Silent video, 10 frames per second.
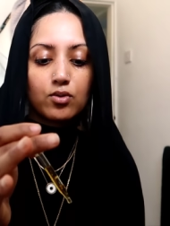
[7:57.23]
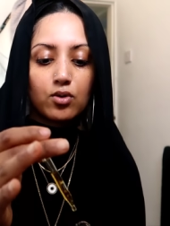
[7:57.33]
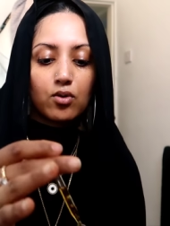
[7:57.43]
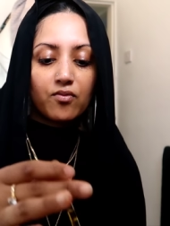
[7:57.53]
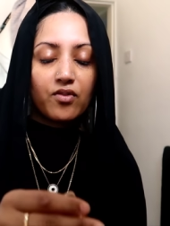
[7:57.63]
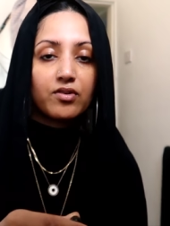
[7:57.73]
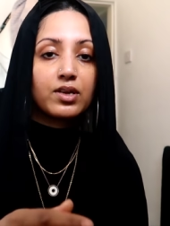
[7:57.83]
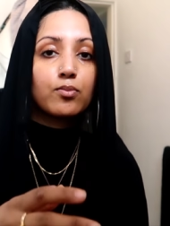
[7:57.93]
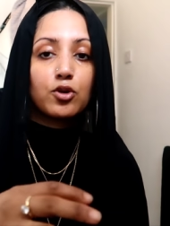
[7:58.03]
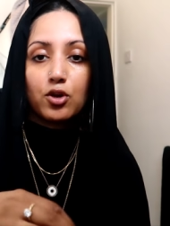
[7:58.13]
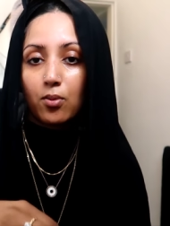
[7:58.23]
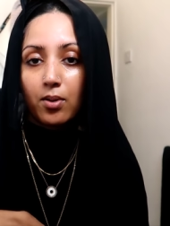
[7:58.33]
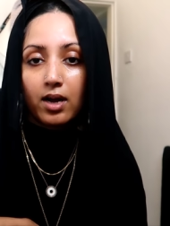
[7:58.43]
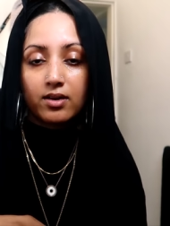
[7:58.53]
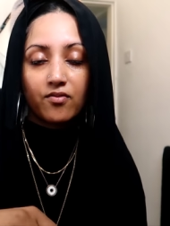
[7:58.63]
ulo very
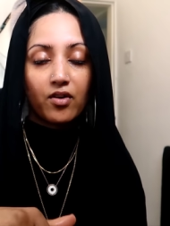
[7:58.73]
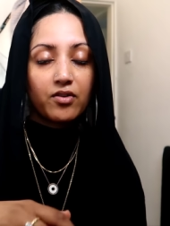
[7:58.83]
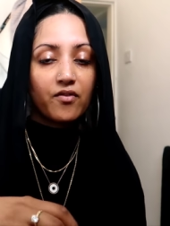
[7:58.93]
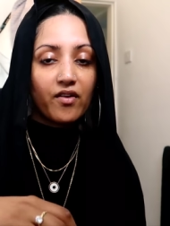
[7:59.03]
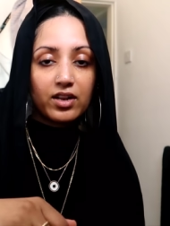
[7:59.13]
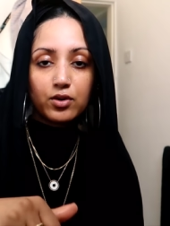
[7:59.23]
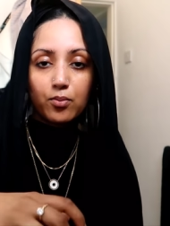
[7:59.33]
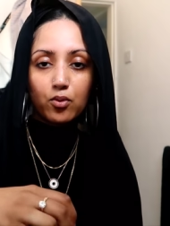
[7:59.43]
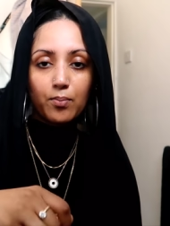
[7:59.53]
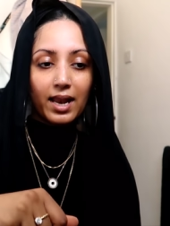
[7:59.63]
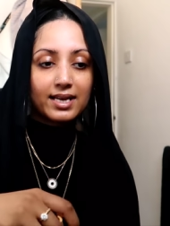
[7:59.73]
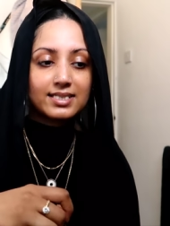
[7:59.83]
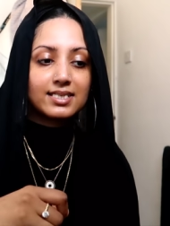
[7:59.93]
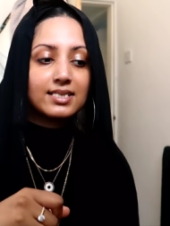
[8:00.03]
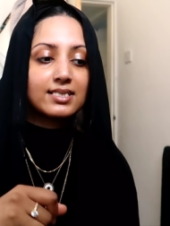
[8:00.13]
mulloban very valuable black
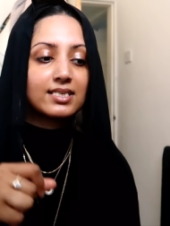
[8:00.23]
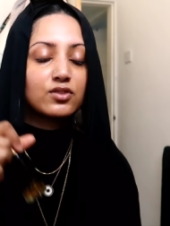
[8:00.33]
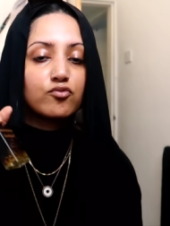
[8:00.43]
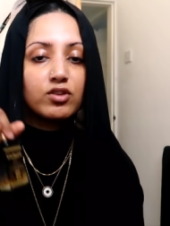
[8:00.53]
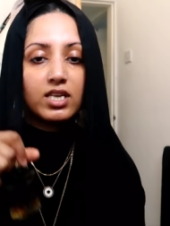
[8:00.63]
seed is